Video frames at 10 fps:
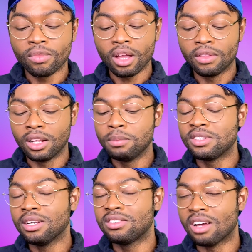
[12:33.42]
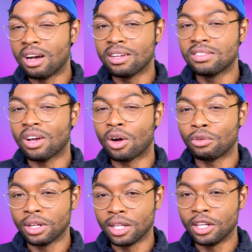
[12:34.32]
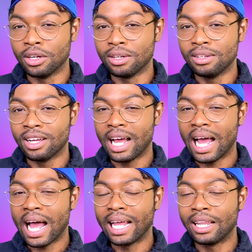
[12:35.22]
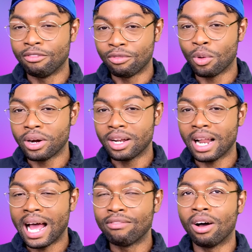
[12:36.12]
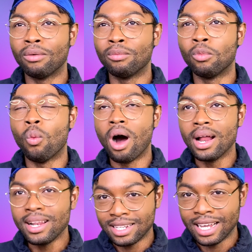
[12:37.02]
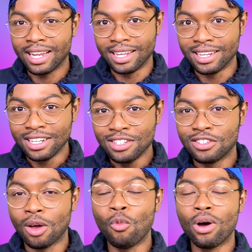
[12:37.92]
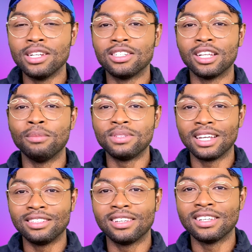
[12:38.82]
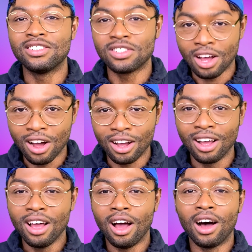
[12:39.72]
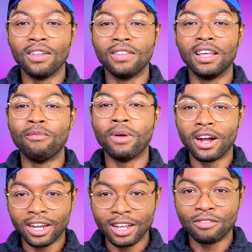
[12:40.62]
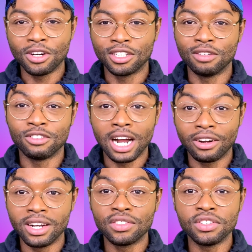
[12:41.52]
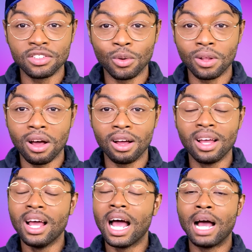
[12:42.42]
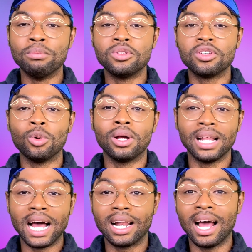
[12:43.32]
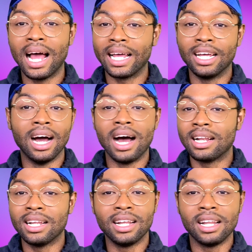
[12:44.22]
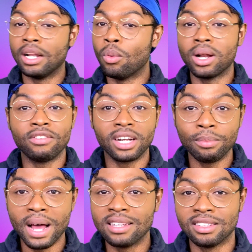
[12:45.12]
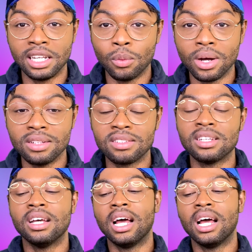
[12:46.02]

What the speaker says: The lip sync songs are really good. I live for it. I wanted someone to lip sync to this song on the American version of Drag Race for so long. I'm so glad I got it in whatever capacity it was.